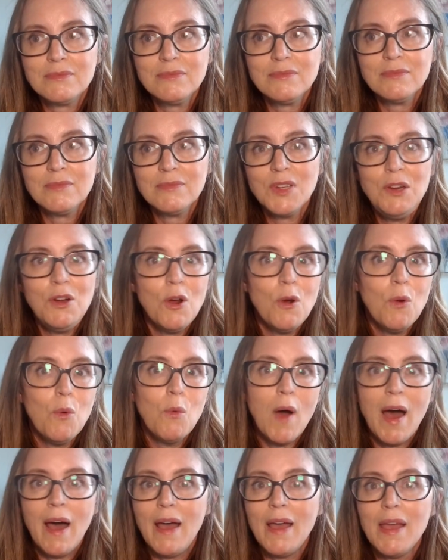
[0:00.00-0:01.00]
you know,
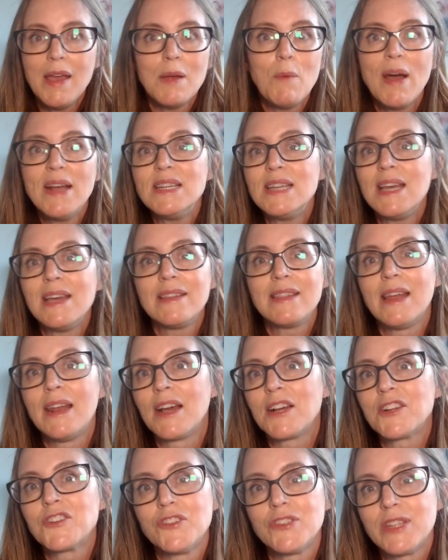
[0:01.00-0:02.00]
why take that
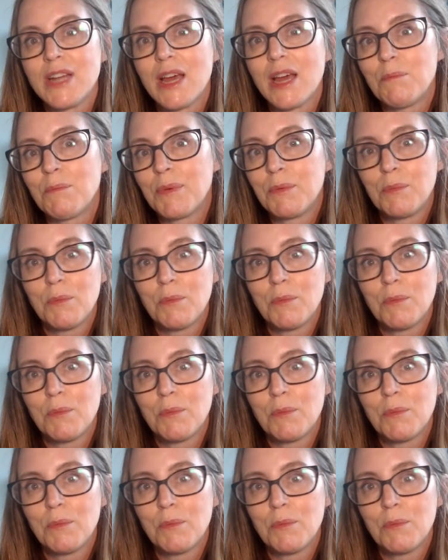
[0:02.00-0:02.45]
extra step?